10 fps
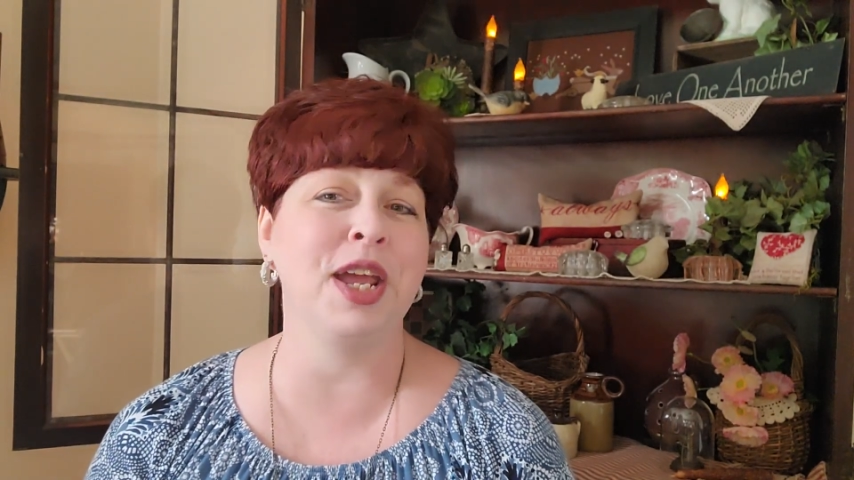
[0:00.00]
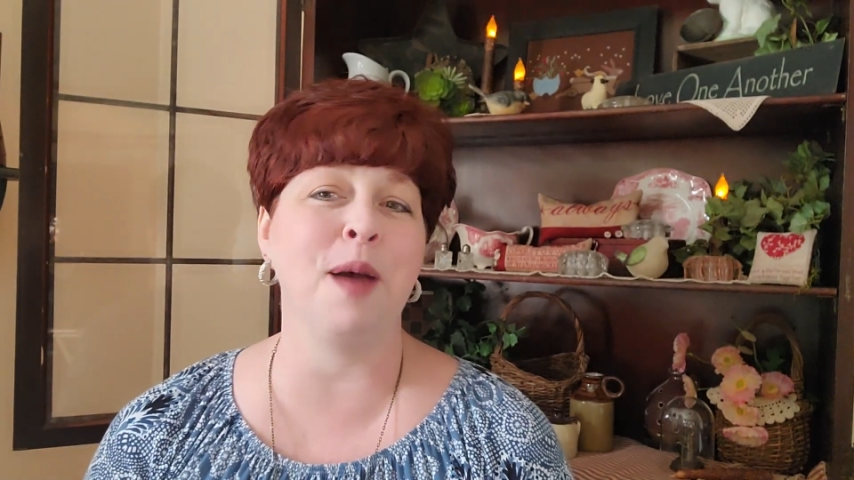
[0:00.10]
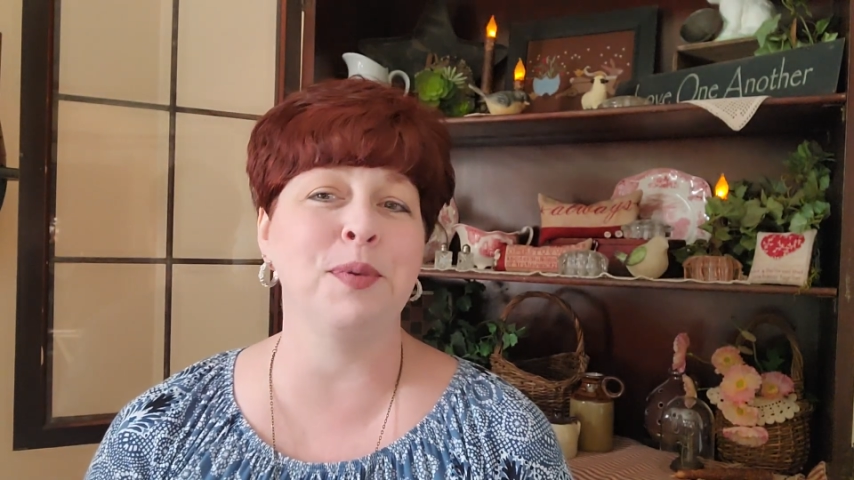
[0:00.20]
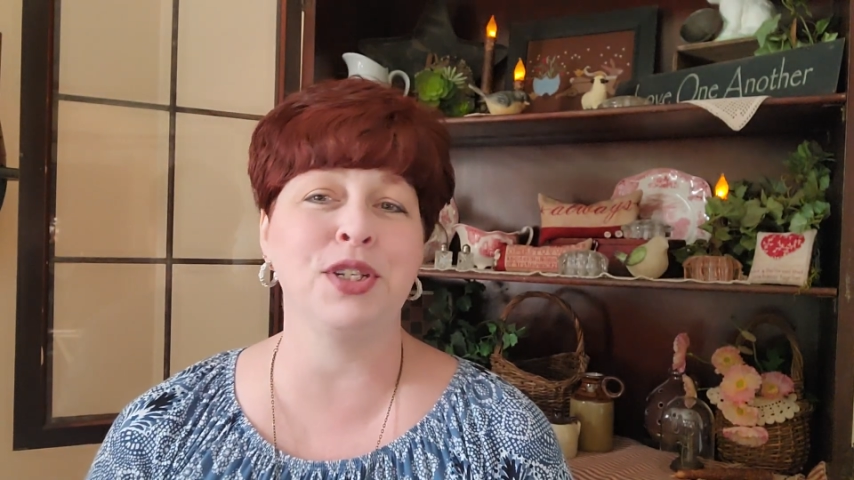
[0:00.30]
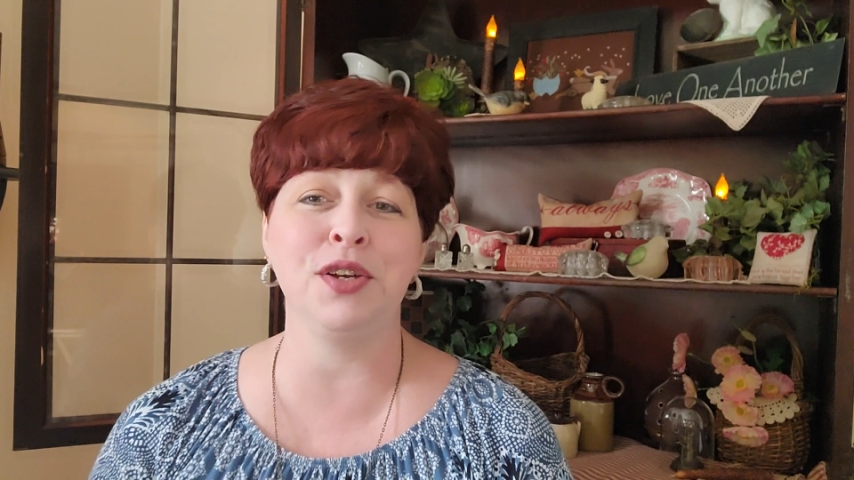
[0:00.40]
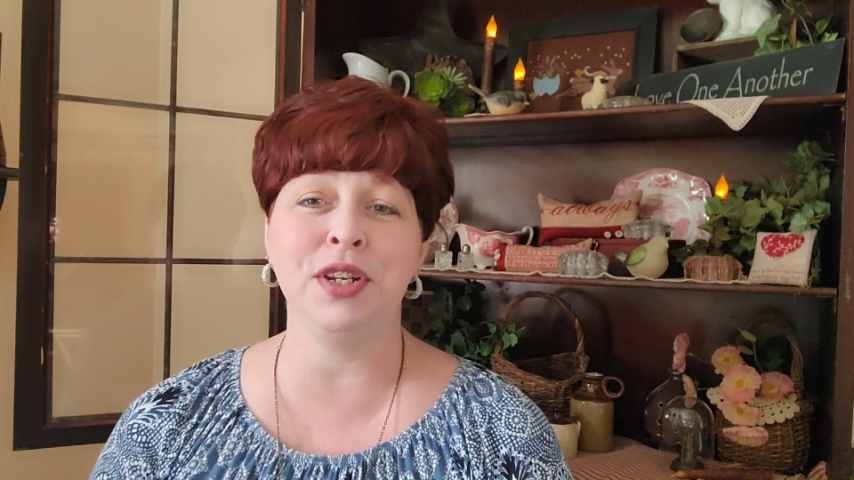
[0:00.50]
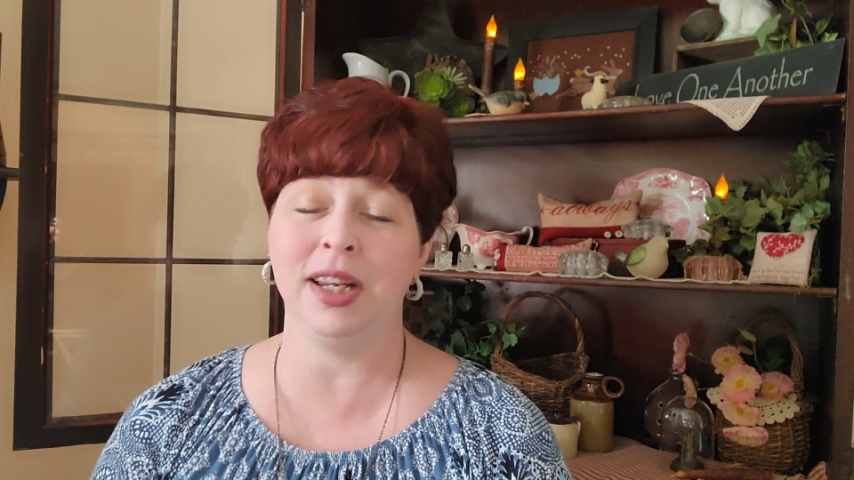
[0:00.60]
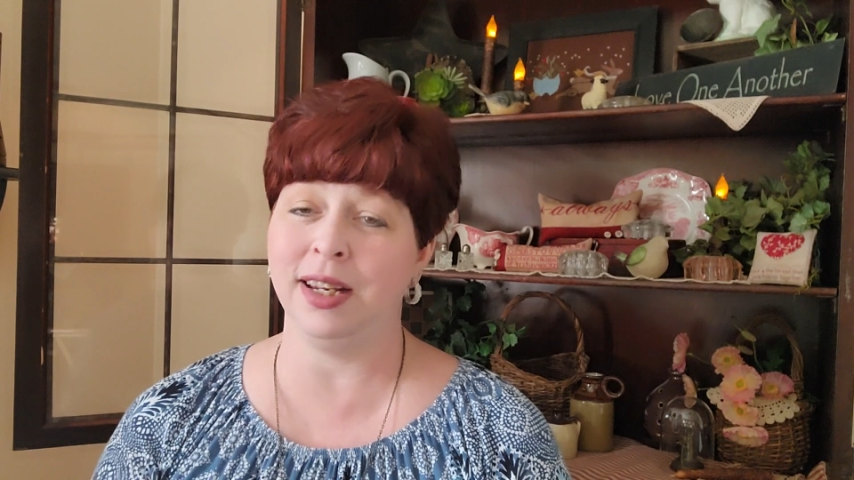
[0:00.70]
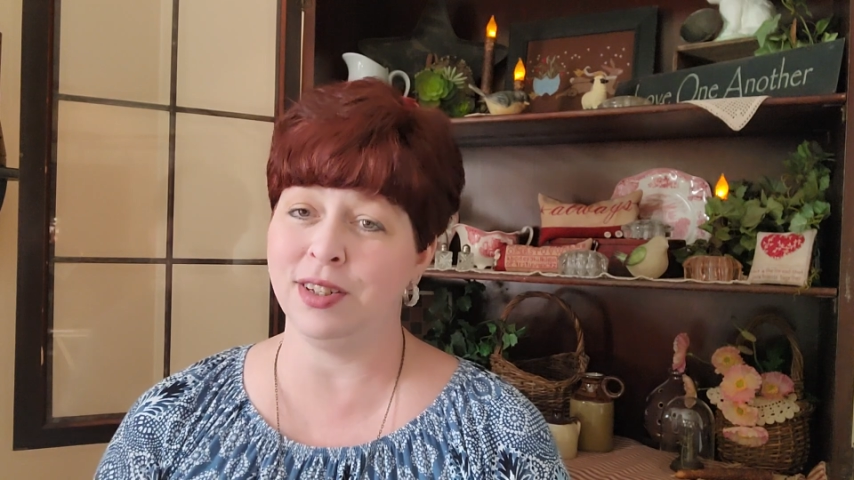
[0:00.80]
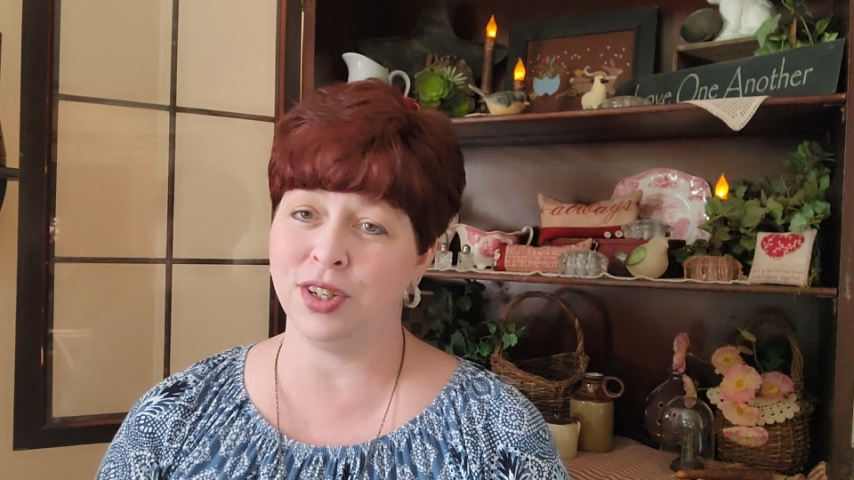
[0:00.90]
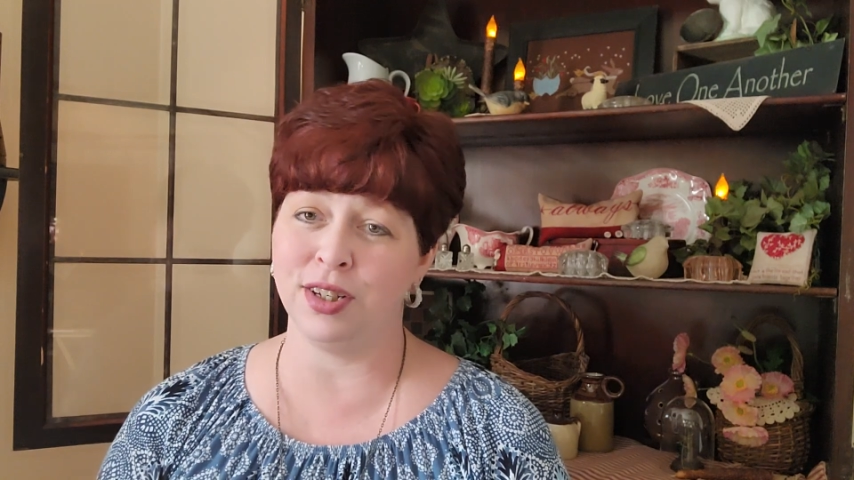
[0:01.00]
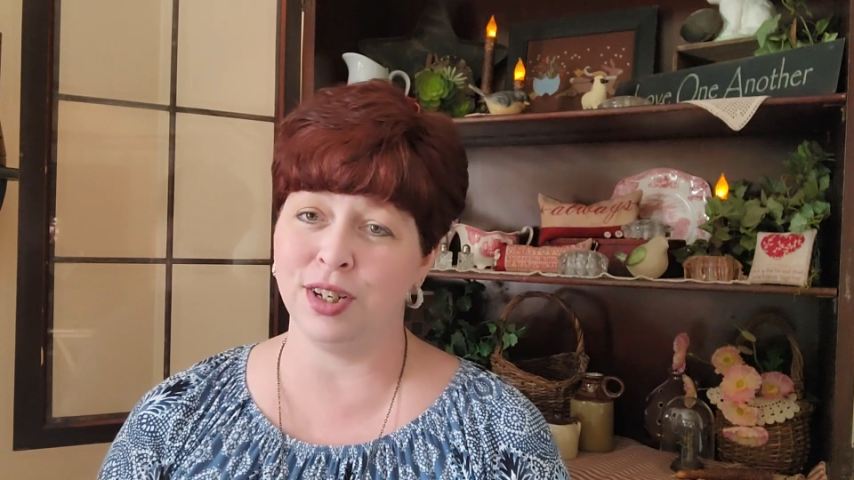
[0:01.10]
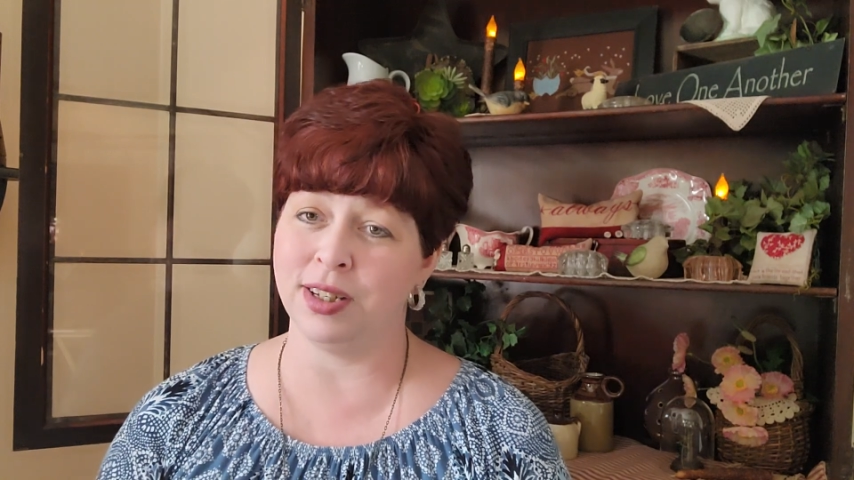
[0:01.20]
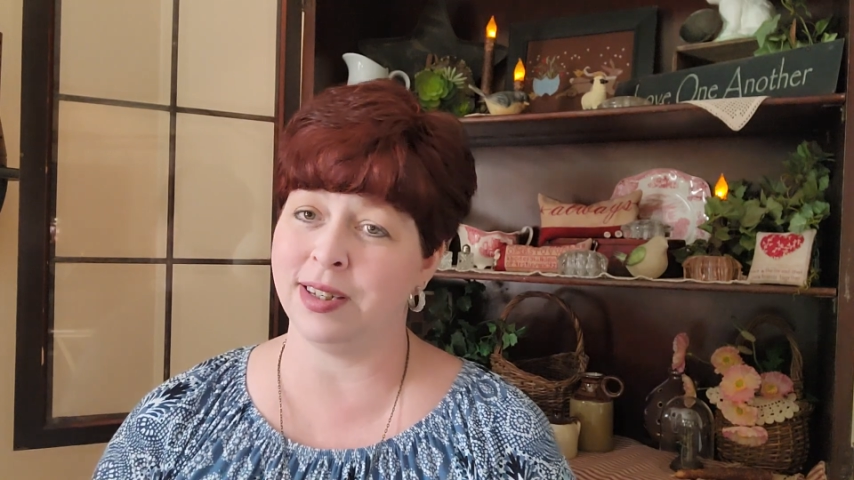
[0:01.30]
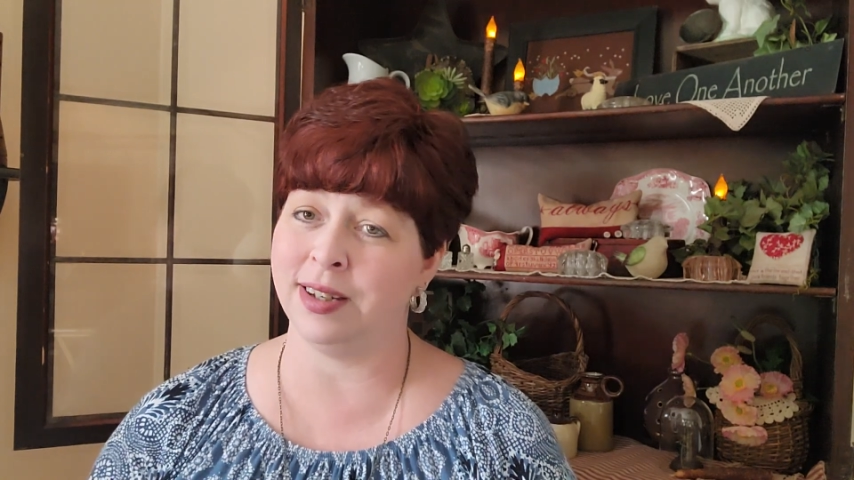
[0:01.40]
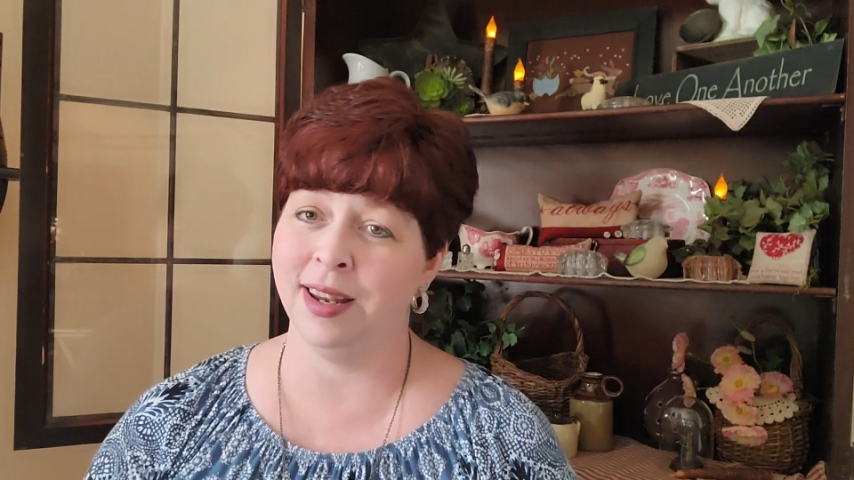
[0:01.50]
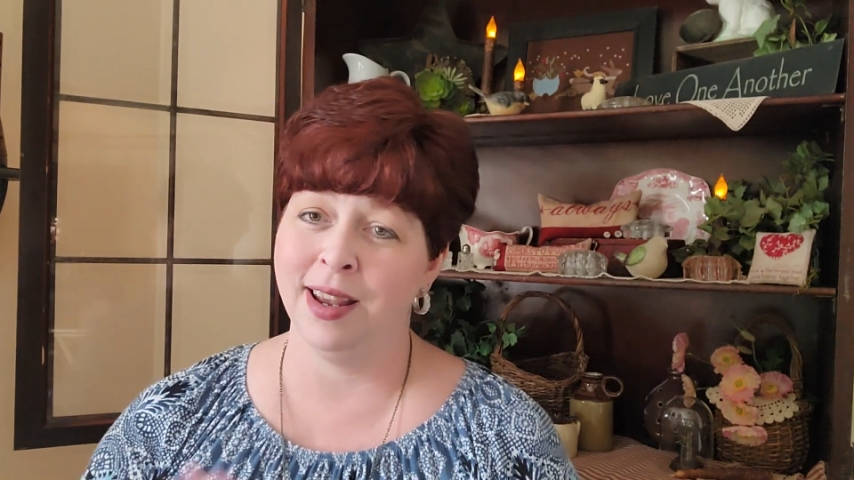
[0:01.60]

opportunities to just